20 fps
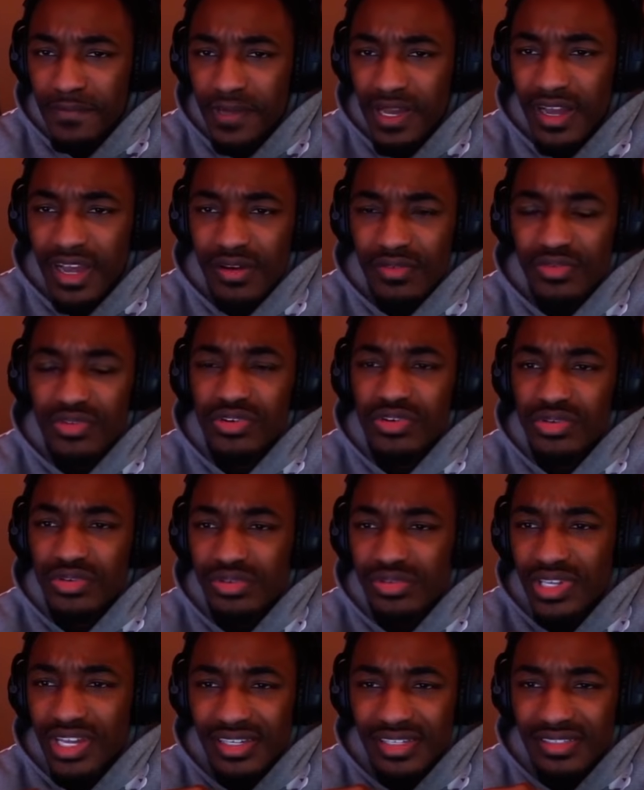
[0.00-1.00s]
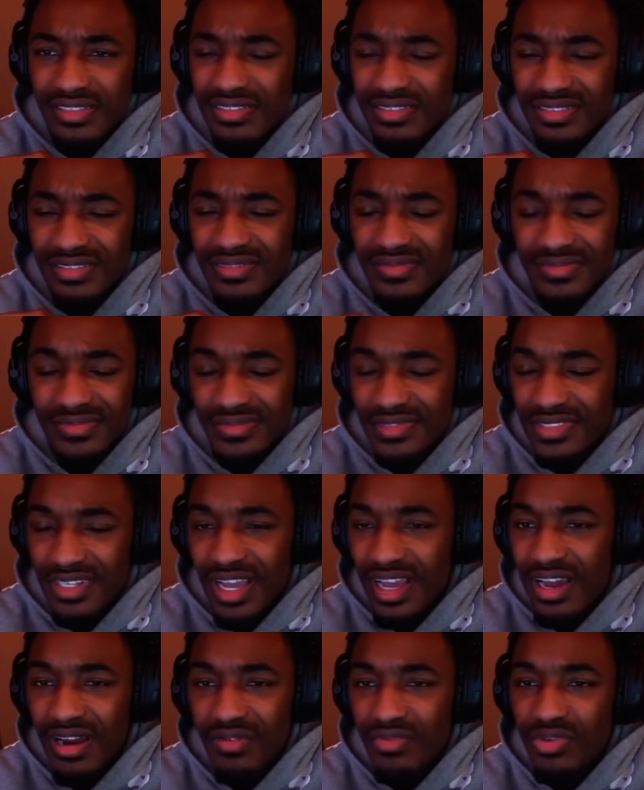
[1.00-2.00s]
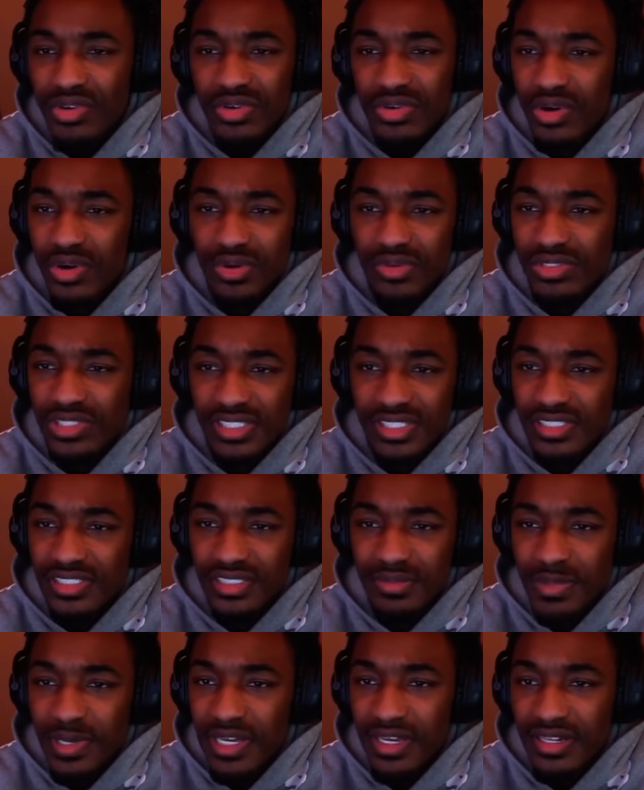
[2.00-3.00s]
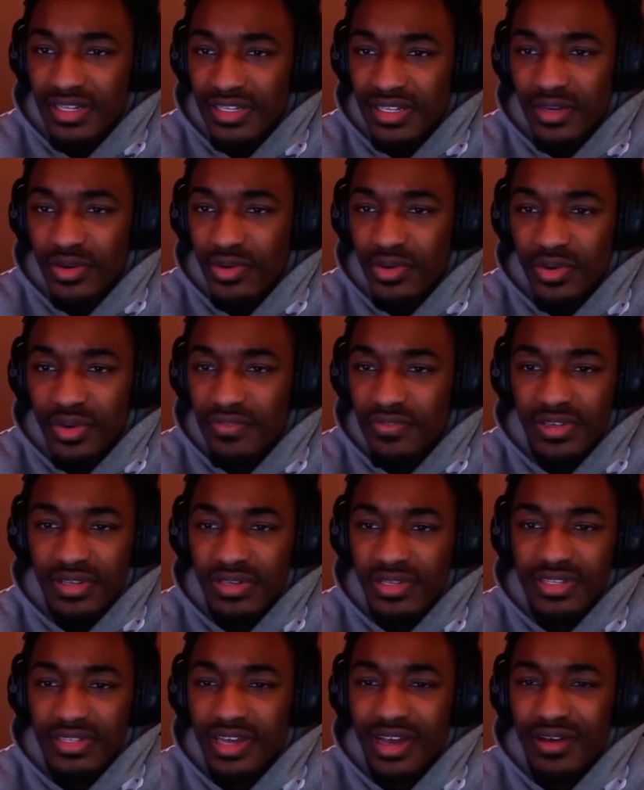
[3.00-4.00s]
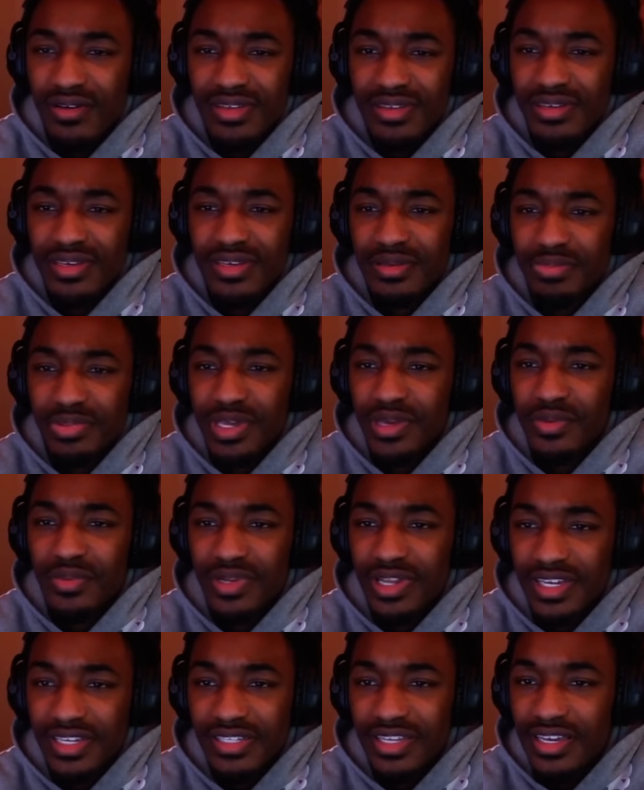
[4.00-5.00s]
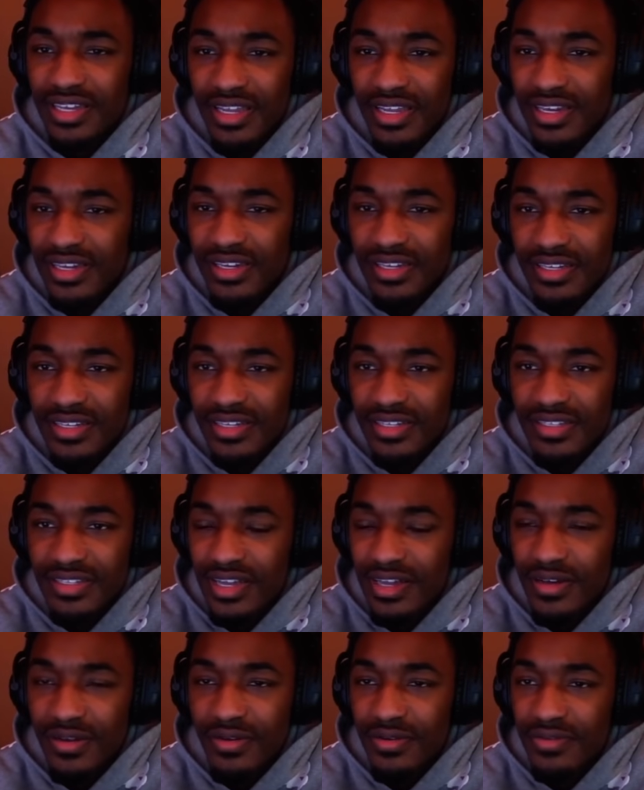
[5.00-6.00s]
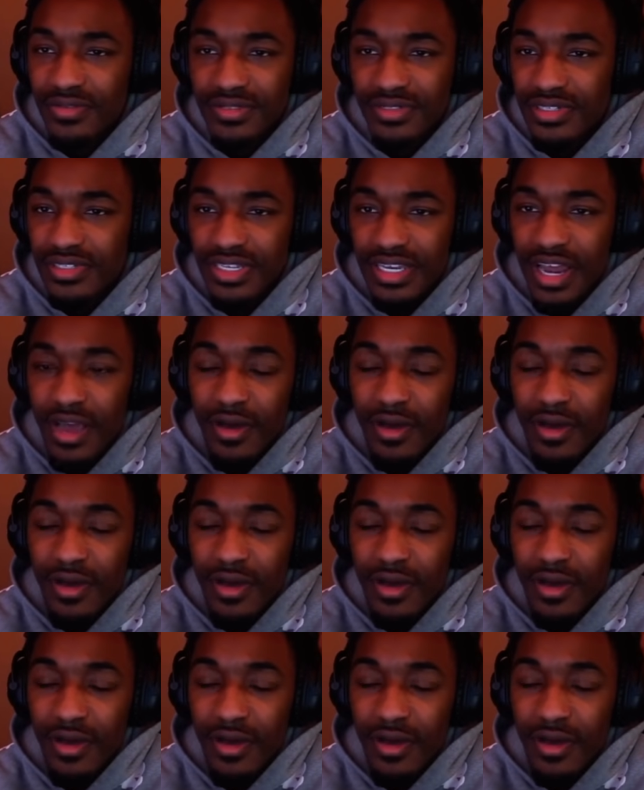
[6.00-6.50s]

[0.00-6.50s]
I got real OGs, man. I don't even get played with like that. Like, I don't